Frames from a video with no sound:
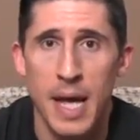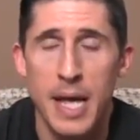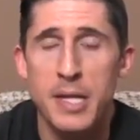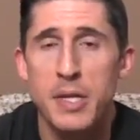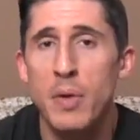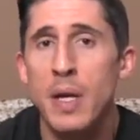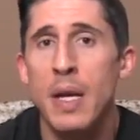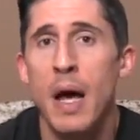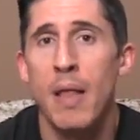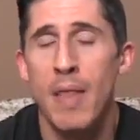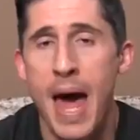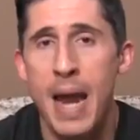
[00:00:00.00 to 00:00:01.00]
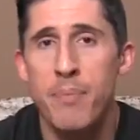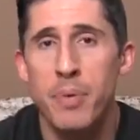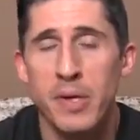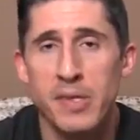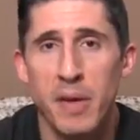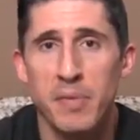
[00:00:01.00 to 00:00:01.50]
and doing a lot of
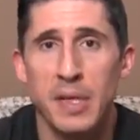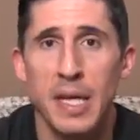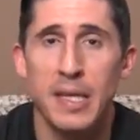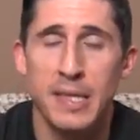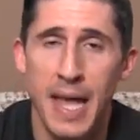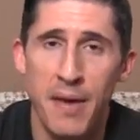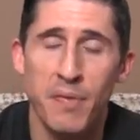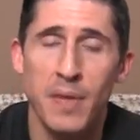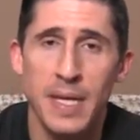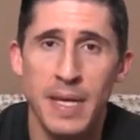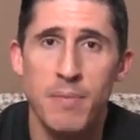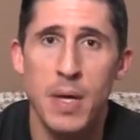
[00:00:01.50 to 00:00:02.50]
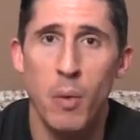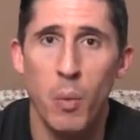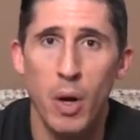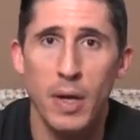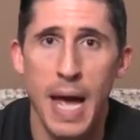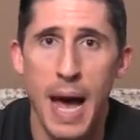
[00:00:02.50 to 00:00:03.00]
push-ups can definitely give me a
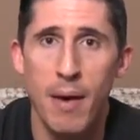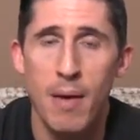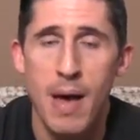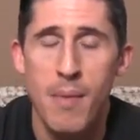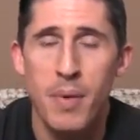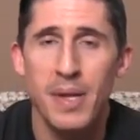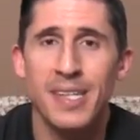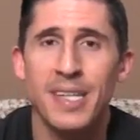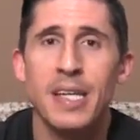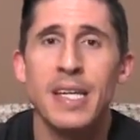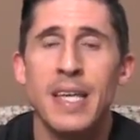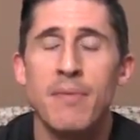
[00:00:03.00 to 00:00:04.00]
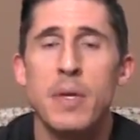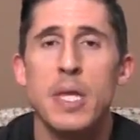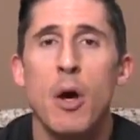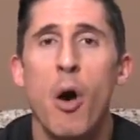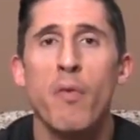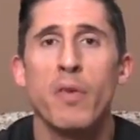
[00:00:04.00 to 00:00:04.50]
workout, but is it going to give me
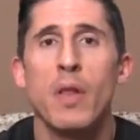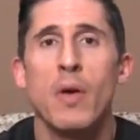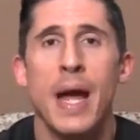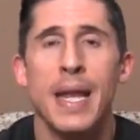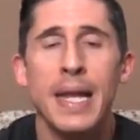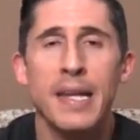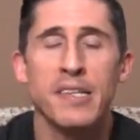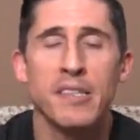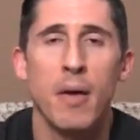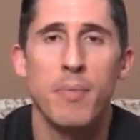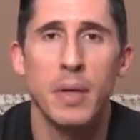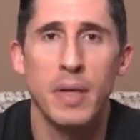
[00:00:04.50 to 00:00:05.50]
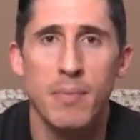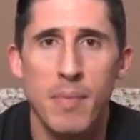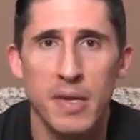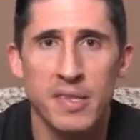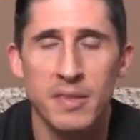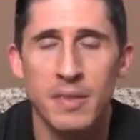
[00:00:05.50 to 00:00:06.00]
the overload I need to start building
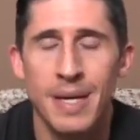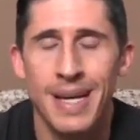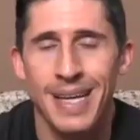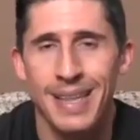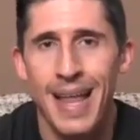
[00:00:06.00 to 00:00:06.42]
muscle?